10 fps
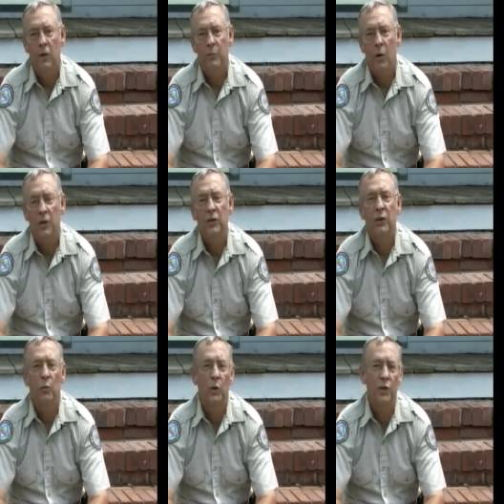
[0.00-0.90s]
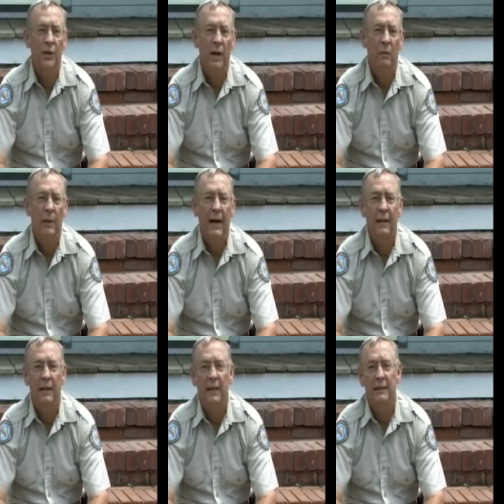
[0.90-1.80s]
This project originated
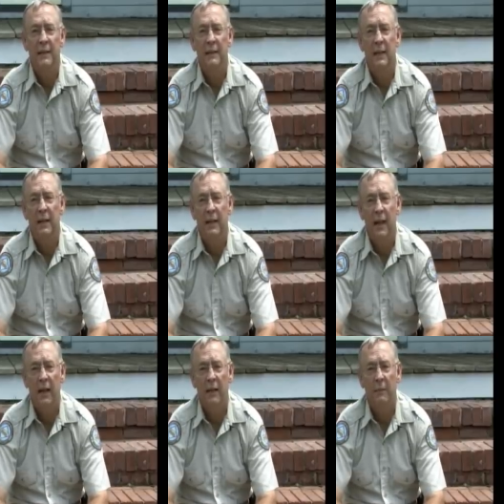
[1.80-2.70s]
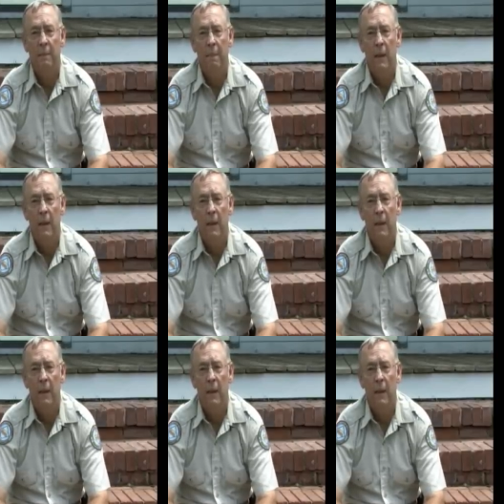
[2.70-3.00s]
back in 1998